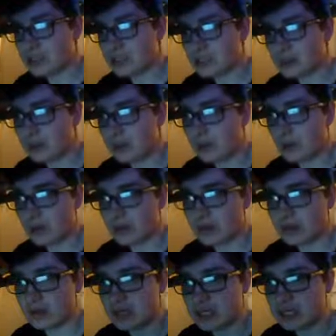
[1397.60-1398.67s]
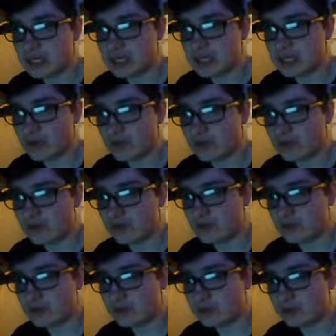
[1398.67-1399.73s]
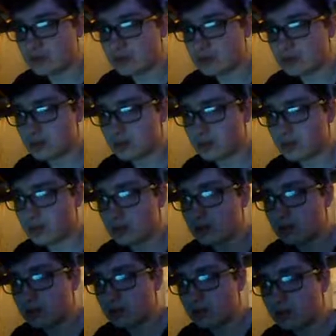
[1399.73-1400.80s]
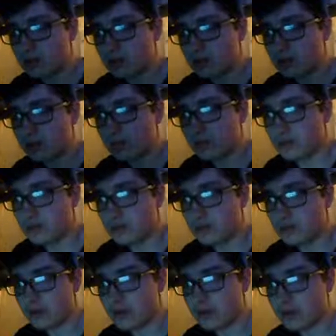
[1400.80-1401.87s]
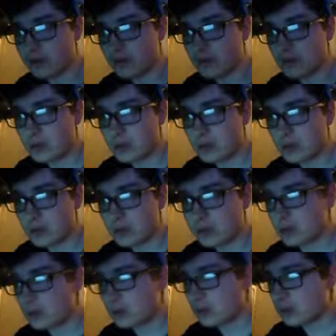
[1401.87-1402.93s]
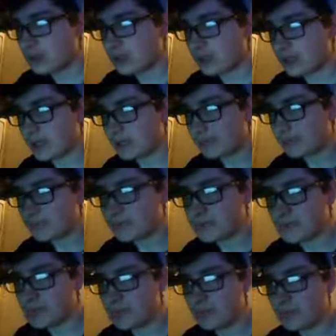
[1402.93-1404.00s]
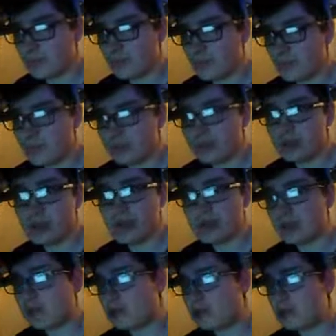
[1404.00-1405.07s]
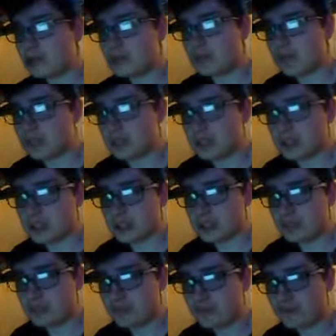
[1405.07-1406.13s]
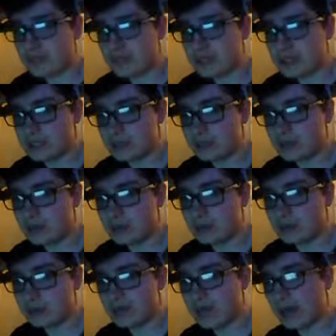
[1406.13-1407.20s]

I just don't want to see you freezing, like with all your like like your YouTubers watching you freeze. We don't.